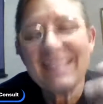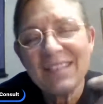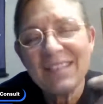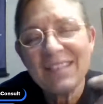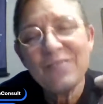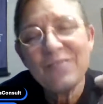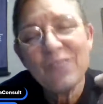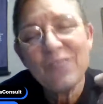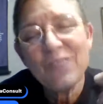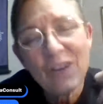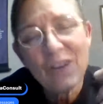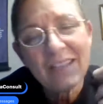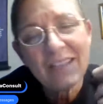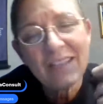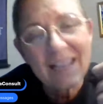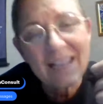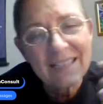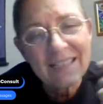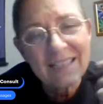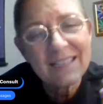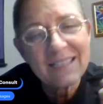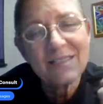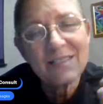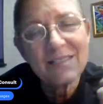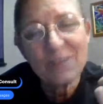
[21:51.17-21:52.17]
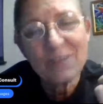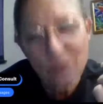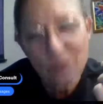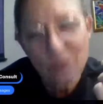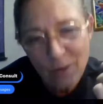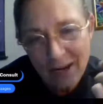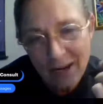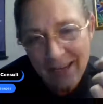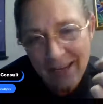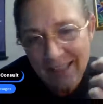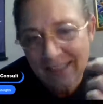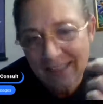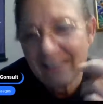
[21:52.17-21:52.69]
is a very nice
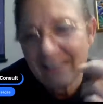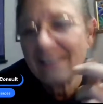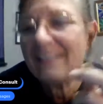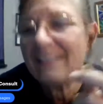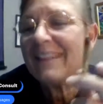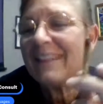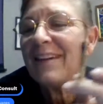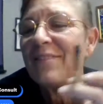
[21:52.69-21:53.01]
strain